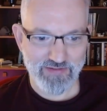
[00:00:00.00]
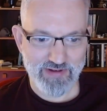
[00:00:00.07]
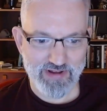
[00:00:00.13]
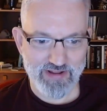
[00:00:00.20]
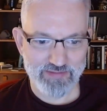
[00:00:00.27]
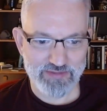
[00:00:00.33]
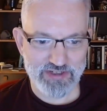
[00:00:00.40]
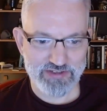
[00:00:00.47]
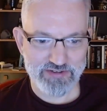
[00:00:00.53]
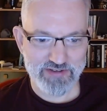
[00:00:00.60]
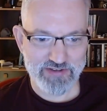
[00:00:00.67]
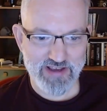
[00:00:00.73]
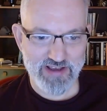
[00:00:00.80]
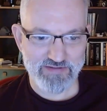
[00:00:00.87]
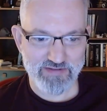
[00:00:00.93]
Well, I'm going to
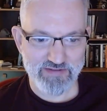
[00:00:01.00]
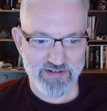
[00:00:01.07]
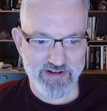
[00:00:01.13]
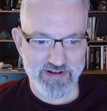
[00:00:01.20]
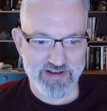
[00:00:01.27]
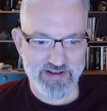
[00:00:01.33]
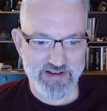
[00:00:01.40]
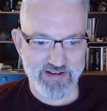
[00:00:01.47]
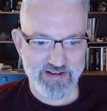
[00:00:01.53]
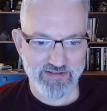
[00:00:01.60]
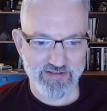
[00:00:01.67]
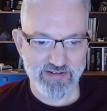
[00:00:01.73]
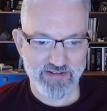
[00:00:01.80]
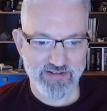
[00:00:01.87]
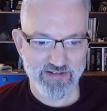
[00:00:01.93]
do that right
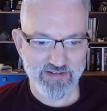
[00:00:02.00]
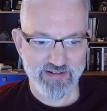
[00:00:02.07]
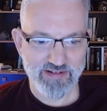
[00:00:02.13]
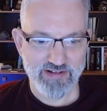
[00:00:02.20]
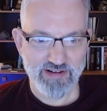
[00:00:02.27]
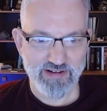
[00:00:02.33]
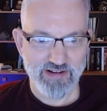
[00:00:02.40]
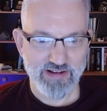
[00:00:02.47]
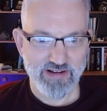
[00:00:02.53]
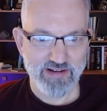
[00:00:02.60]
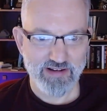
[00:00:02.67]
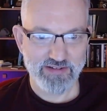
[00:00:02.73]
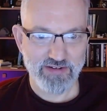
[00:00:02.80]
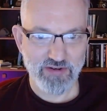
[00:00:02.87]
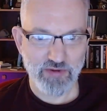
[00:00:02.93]
now.
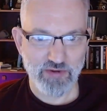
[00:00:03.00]
I'm going to